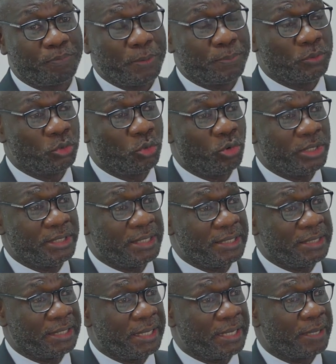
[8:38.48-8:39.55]
of people going
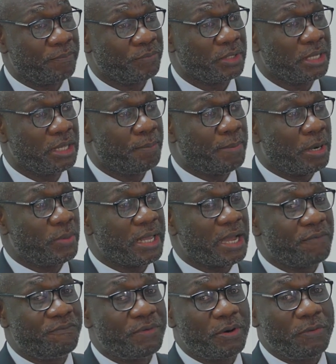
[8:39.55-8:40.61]
in there. But we
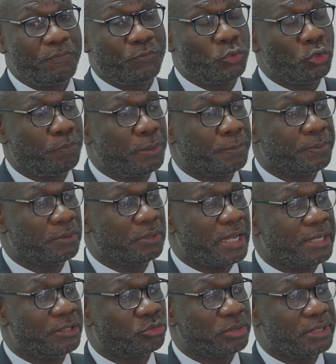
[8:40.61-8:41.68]
have very few people
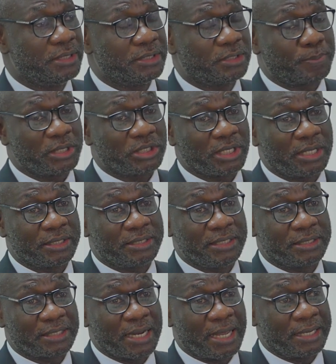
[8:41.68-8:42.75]
entering
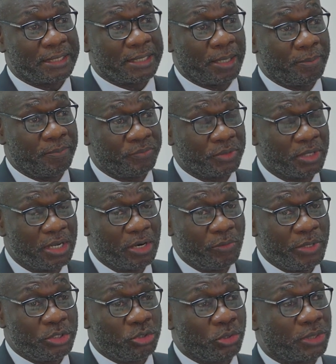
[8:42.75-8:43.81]
specialties like
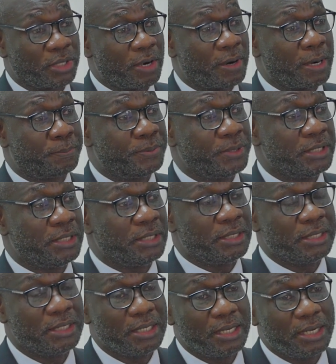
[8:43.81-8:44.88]

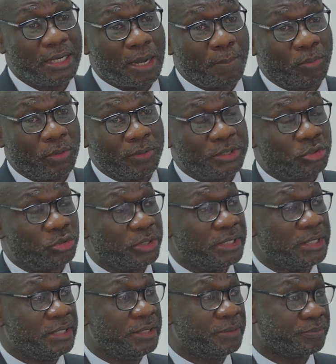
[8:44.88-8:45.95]
radiotherapy,
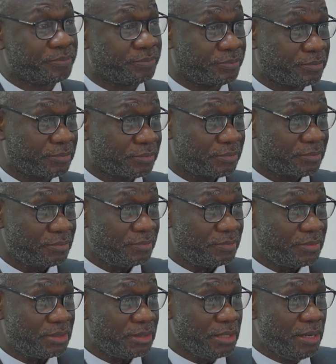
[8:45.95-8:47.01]
laboratory,
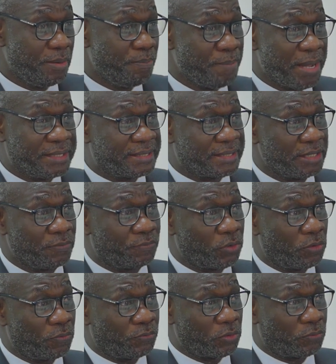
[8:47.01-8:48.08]
medicine,
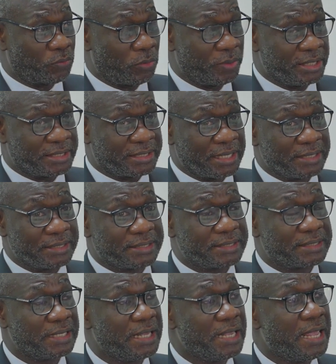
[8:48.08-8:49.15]
for
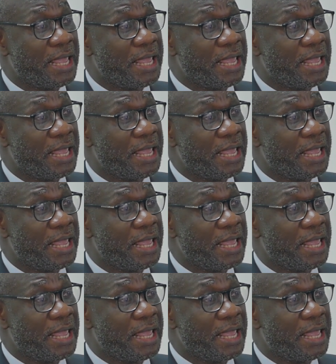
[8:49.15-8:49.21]
instance.